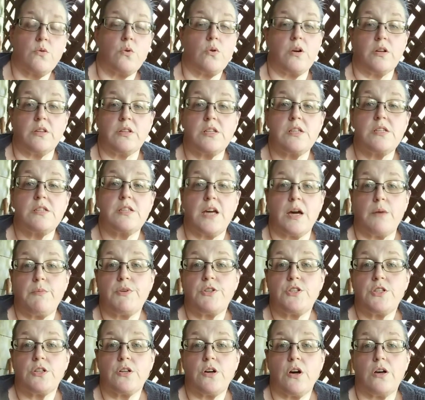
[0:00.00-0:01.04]
or at least how
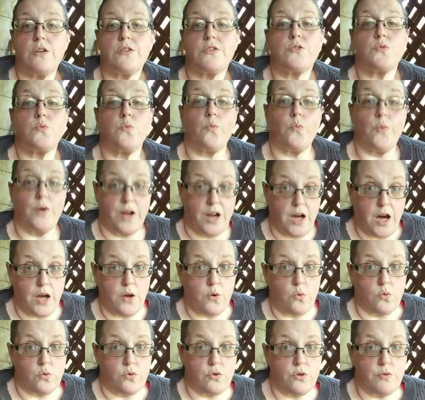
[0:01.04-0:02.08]
much it cost when I
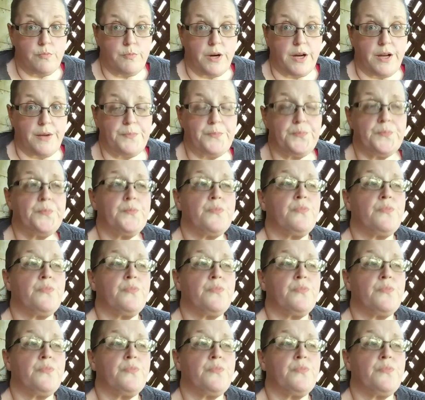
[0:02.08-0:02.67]
ordered mine.